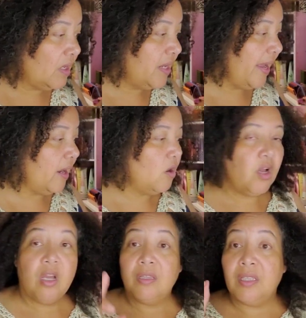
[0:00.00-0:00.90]
Now,
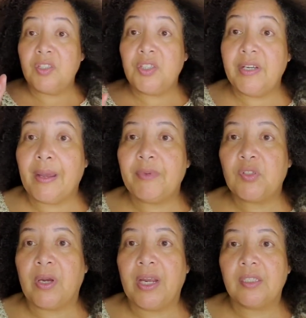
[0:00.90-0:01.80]
this year I've
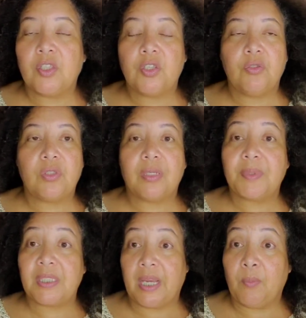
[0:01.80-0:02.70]
been trying to use
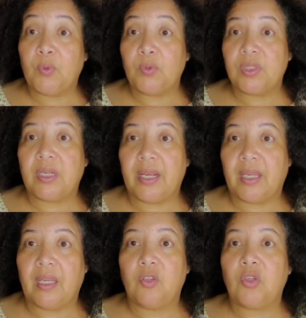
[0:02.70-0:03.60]
up samples that I get.